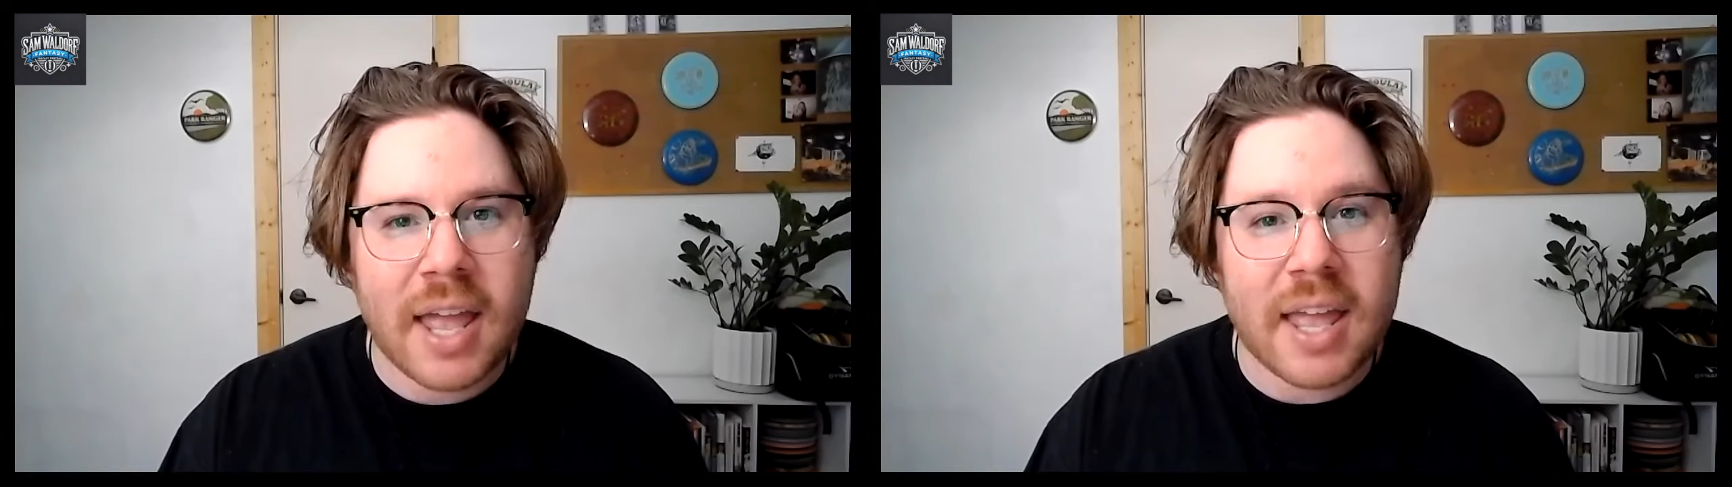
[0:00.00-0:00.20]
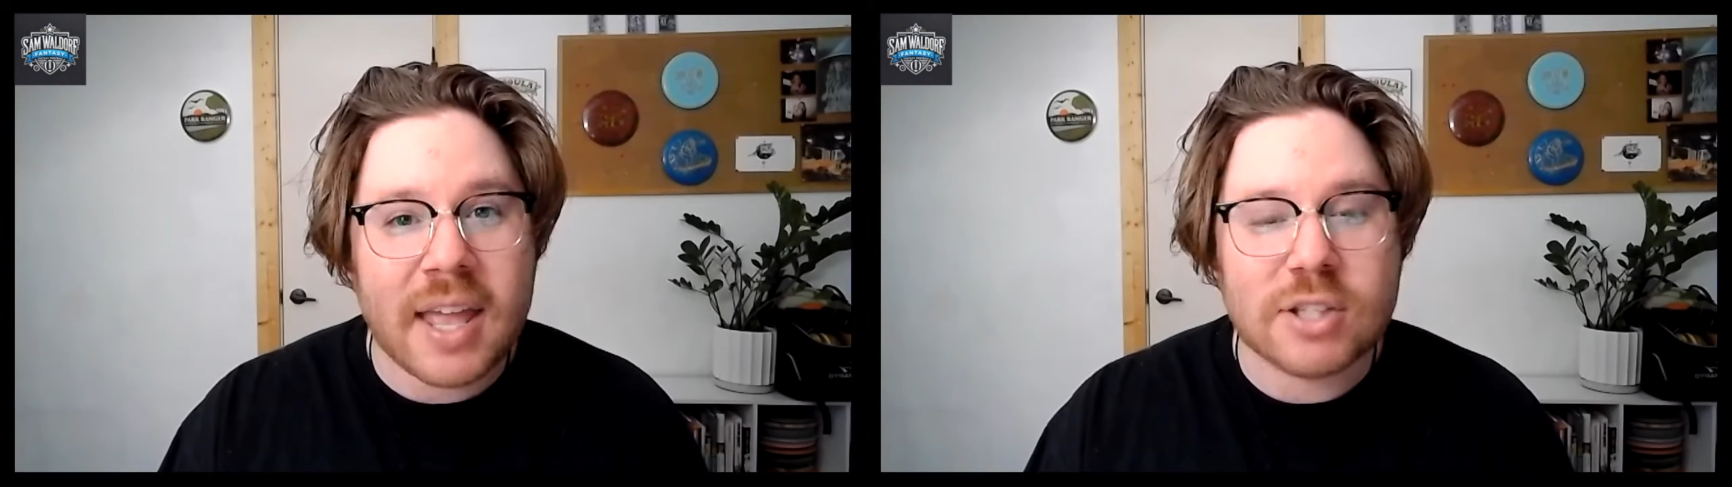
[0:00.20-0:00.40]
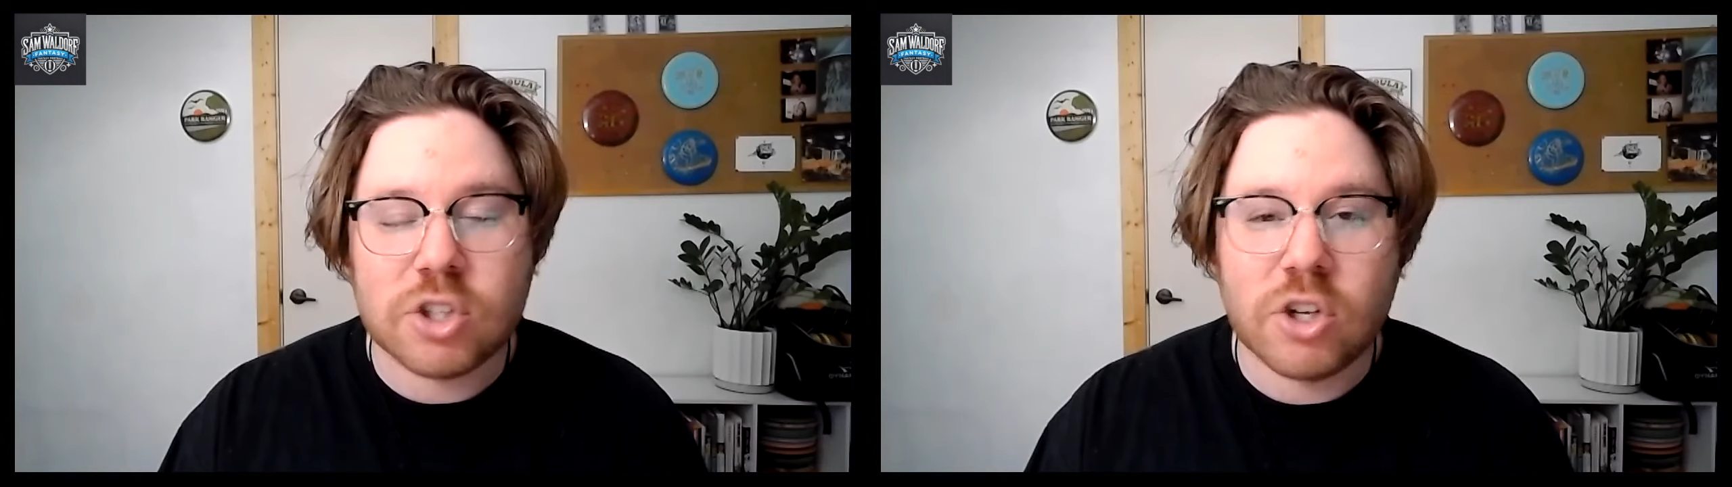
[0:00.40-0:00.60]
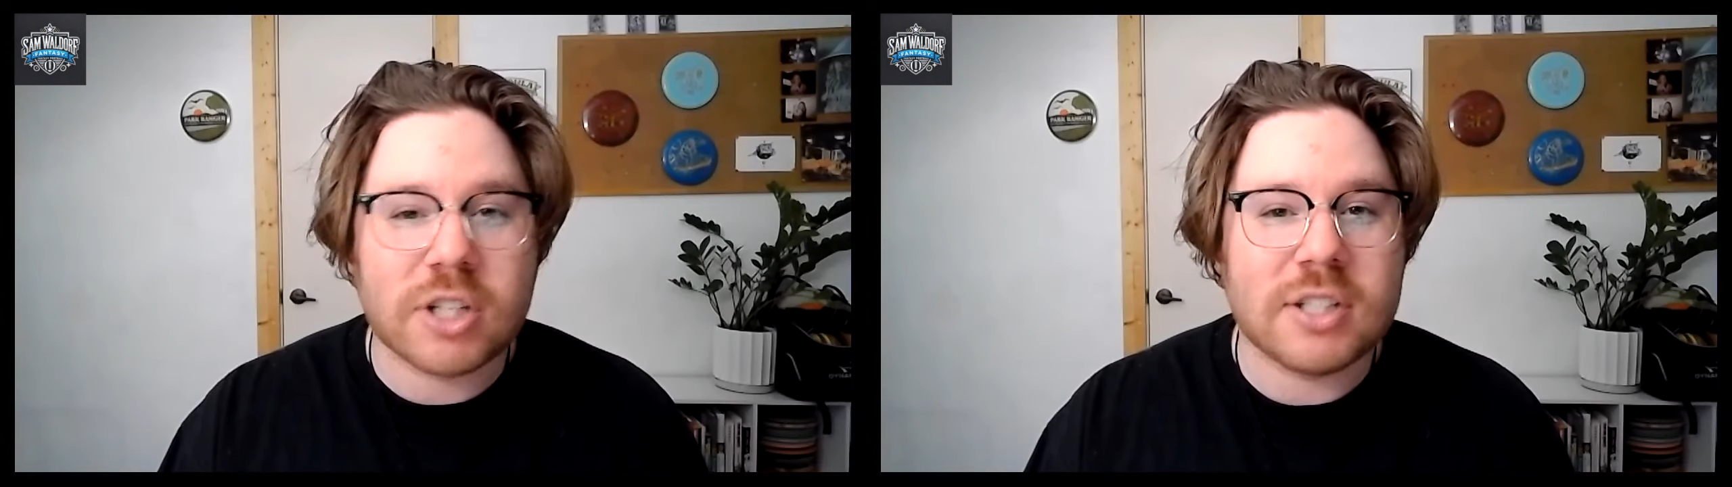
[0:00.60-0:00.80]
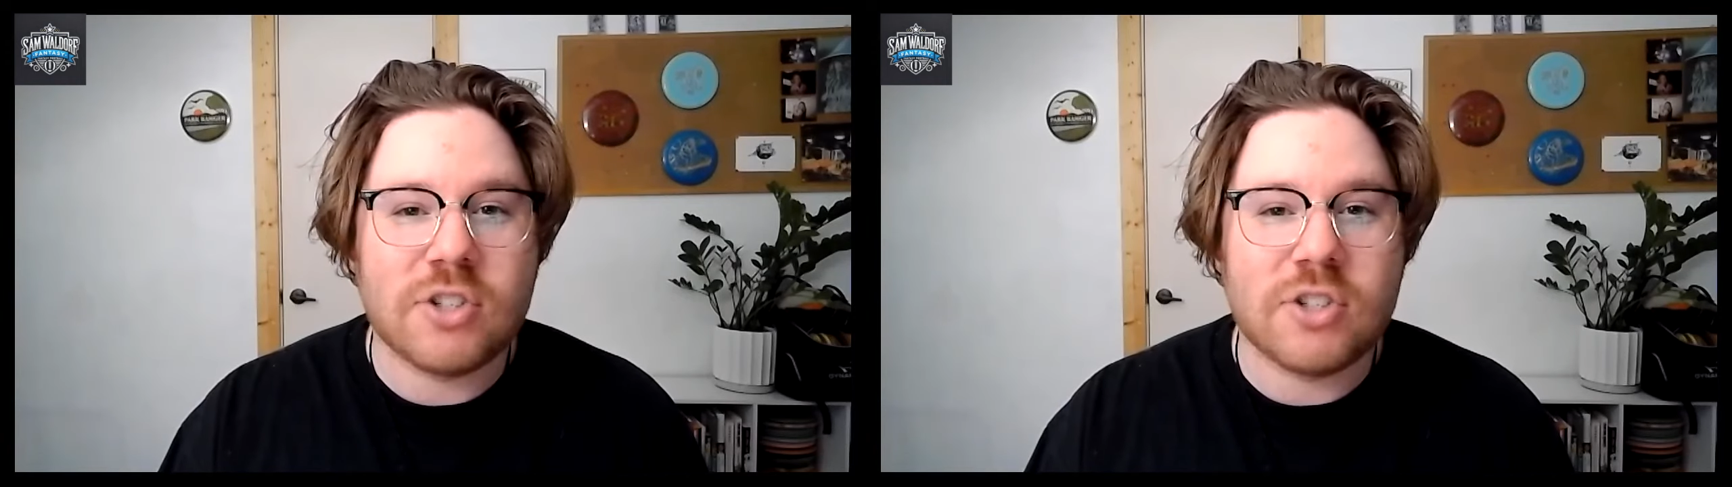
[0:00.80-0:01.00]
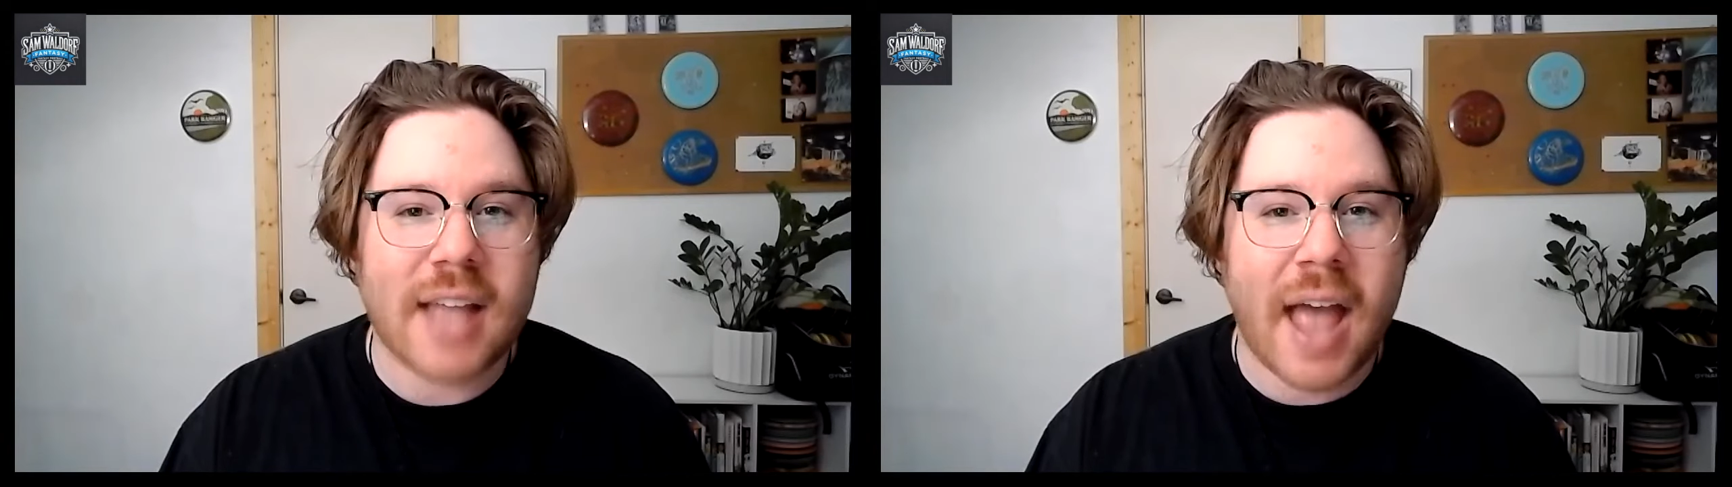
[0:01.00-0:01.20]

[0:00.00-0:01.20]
It's looked just